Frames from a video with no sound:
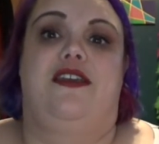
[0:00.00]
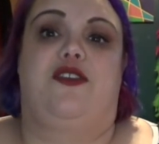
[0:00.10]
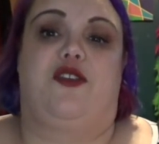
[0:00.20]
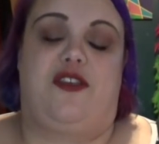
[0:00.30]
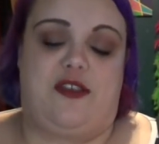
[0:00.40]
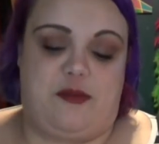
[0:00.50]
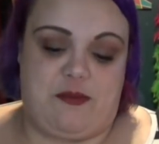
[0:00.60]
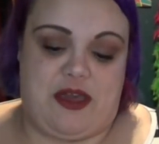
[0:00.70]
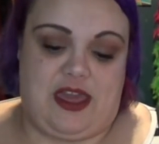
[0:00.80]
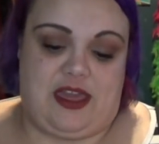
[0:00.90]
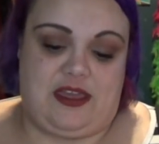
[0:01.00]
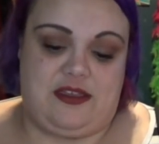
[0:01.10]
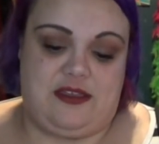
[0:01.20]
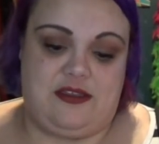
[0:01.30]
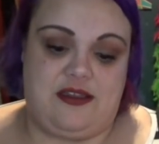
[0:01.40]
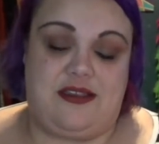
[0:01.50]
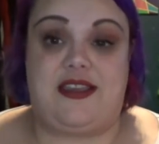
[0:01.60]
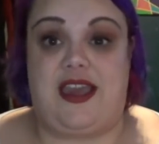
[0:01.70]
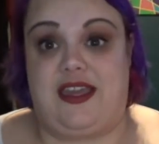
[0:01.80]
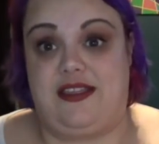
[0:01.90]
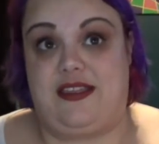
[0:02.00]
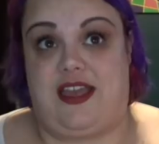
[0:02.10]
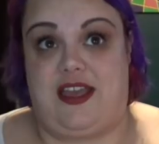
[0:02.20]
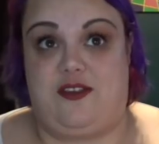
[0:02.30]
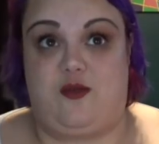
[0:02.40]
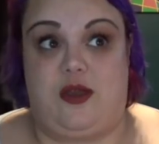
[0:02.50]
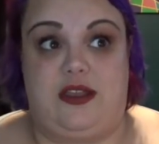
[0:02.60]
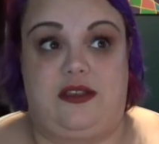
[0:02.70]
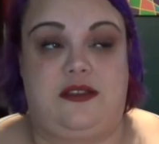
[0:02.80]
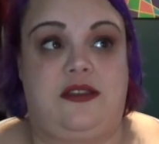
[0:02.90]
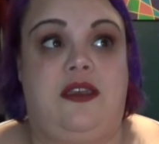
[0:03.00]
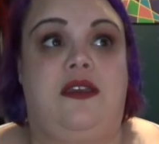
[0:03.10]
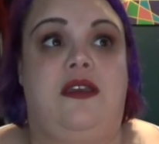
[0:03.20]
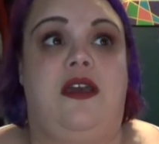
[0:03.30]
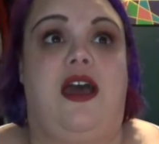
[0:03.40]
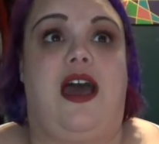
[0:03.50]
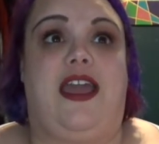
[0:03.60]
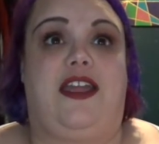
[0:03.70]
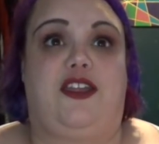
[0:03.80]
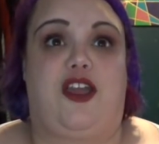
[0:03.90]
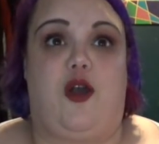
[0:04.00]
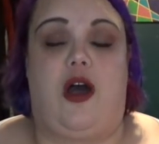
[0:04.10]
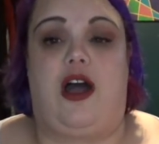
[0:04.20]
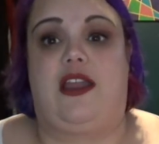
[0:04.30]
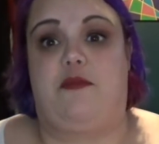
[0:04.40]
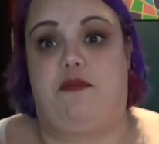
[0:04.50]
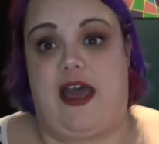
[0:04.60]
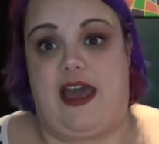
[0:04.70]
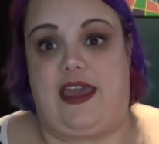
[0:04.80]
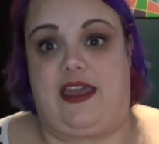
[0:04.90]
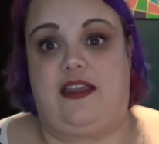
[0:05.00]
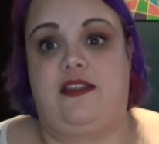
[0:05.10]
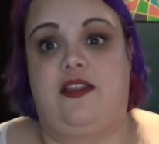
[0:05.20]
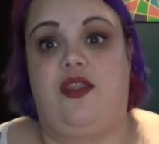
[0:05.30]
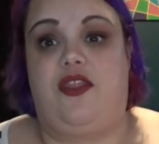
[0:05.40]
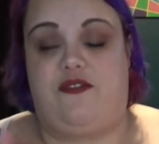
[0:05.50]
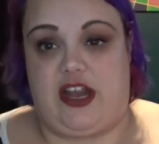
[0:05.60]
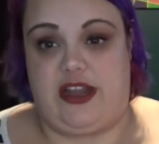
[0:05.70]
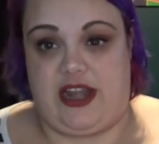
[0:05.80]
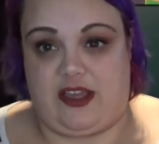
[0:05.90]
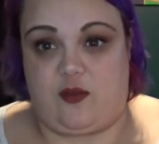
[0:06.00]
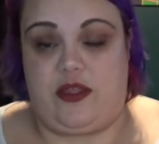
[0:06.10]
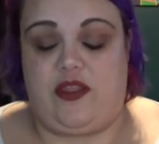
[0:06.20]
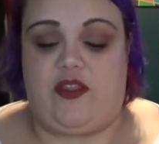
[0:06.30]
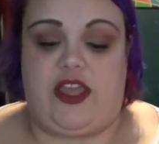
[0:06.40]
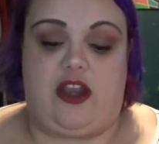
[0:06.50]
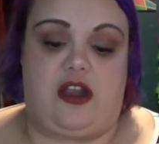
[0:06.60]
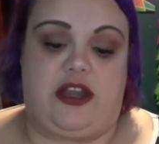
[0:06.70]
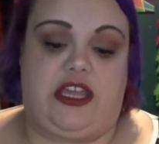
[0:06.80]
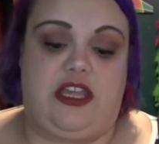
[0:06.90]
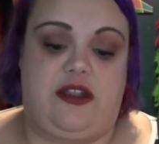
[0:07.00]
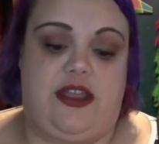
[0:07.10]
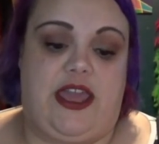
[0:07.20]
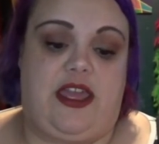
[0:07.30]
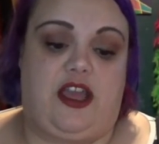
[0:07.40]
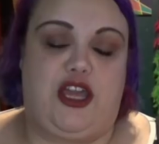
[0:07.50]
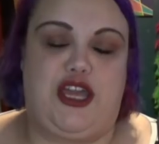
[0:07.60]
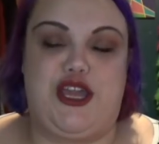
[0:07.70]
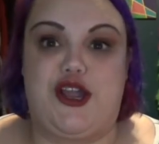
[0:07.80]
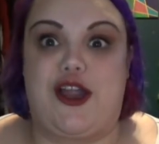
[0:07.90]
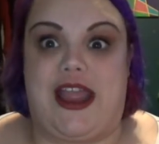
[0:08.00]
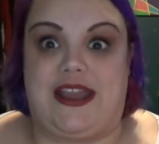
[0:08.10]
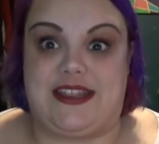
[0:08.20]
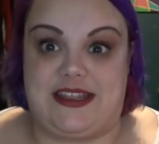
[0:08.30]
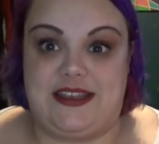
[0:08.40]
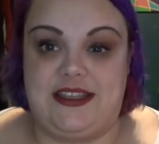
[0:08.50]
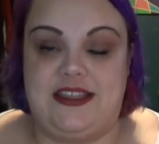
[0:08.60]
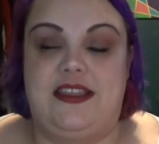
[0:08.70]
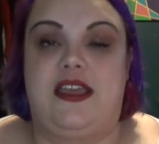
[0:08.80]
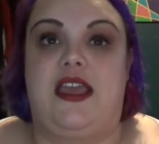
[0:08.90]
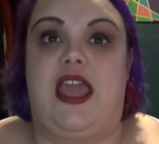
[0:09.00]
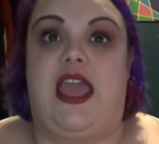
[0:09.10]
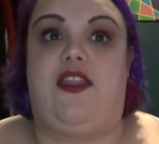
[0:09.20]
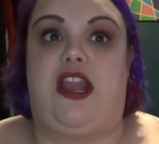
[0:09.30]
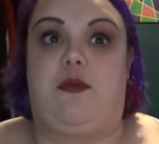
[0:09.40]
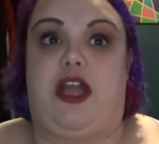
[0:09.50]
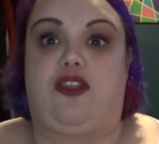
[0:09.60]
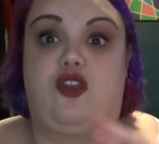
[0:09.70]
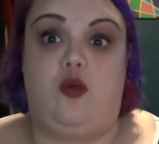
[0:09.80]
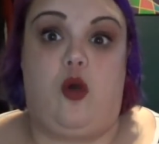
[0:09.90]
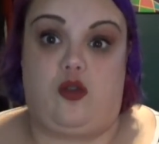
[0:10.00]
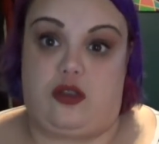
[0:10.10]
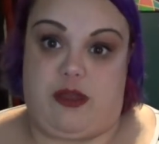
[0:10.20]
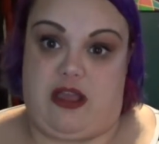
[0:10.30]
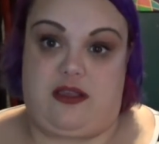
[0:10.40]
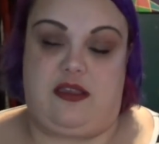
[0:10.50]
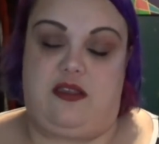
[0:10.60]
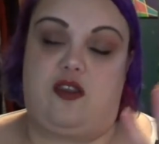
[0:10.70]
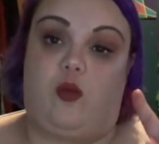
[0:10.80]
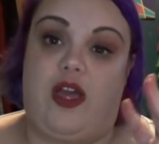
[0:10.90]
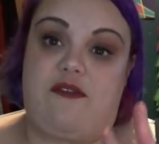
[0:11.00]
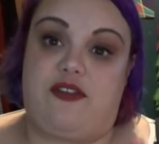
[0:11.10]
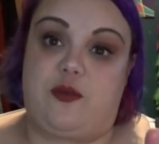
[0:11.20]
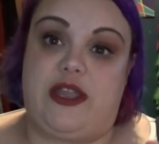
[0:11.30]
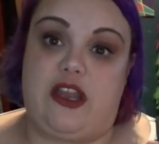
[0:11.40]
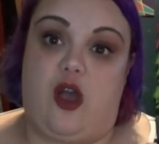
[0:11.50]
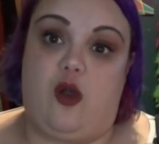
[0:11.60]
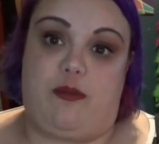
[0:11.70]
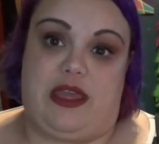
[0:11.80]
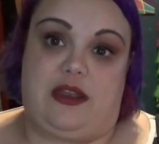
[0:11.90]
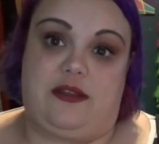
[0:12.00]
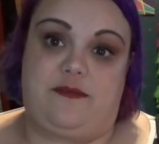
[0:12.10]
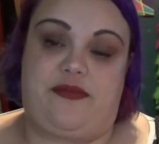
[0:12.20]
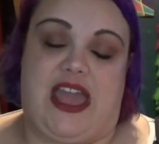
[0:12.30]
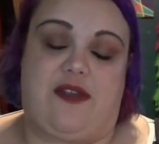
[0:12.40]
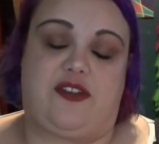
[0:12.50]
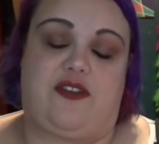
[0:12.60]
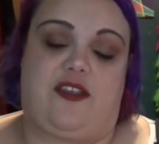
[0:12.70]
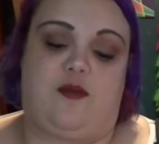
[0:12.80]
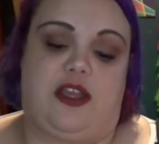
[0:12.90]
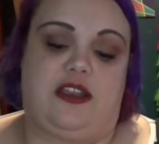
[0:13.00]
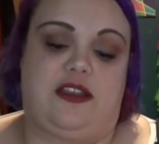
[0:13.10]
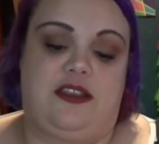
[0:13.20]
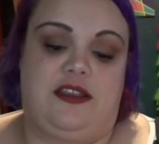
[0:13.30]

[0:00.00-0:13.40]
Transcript: So this will be my second to last one. I had to go on and buy the very next one that they had already curate curated and then I bought two older boxes. So we'll have three to open after this one.